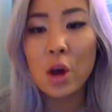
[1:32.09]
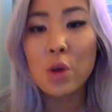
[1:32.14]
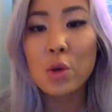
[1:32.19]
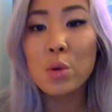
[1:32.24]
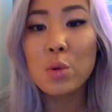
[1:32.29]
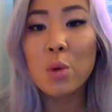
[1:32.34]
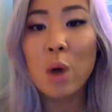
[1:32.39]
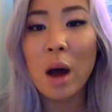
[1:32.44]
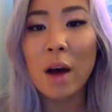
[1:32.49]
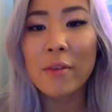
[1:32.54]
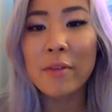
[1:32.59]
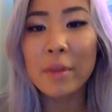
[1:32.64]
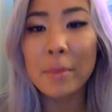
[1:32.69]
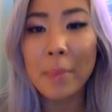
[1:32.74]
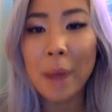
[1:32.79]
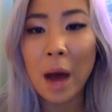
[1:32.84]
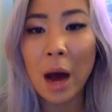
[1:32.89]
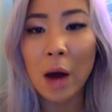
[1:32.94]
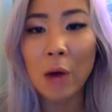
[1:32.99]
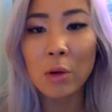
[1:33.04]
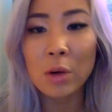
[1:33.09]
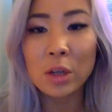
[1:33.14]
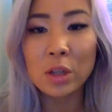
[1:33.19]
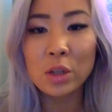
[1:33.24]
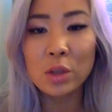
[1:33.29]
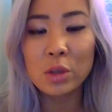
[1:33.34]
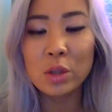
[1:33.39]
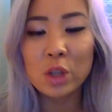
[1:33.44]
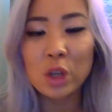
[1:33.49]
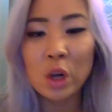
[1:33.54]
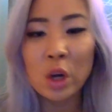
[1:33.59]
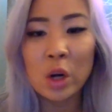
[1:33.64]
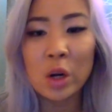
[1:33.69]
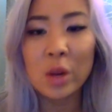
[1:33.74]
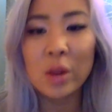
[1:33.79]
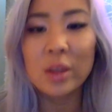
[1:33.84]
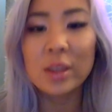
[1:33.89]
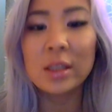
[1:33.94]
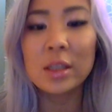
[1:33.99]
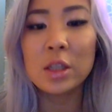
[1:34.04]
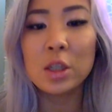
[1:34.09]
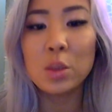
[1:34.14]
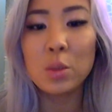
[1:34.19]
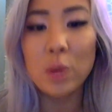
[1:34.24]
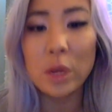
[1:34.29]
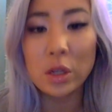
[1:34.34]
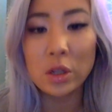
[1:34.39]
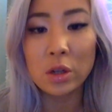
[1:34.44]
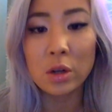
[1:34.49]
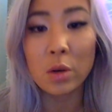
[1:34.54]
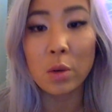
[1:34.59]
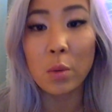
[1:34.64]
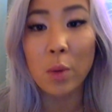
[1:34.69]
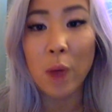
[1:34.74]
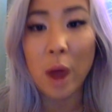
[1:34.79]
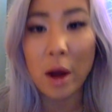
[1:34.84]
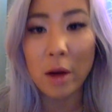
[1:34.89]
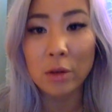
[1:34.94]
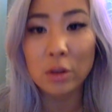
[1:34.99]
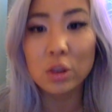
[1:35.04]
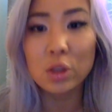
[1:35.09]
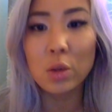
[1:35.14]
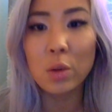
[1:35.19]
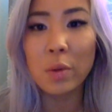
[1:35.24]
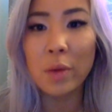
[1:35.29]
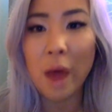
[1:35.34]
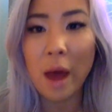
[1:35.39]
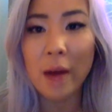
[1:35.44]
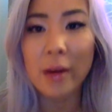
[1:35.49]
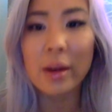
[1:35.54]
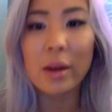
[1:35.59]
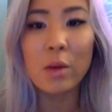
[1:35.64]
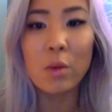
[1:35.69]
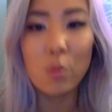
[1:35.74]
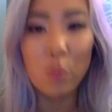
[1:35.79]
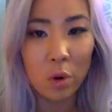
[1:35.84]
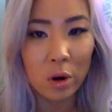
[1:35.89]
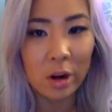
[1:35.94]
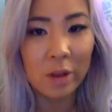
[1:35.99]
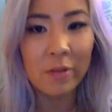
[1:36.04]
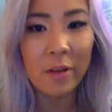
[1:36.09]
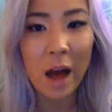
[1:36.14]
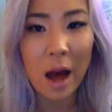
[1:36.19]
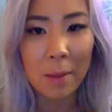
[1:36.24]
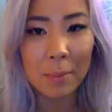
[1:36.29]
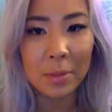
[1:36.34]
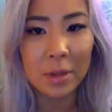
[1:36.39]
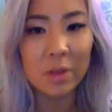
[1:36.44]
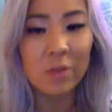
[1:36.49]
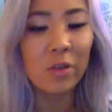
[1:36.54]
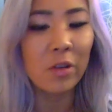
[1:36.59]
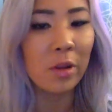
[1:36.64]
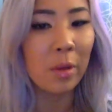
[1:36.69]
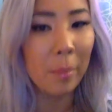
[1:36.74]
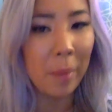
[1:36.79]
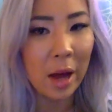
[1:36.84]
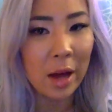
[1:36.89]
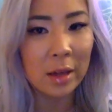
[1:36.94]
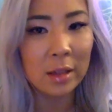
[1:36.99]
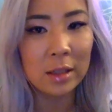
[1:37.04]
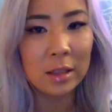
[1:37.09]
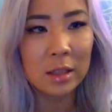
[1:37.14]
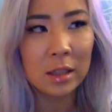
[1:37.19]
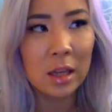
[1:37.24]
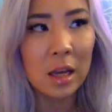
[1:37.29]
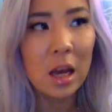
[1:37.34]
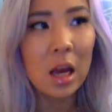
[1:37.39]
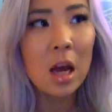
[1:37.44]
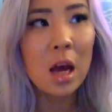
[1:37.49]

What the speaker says: you have the power to turn the situation around so that it would have happened for the best.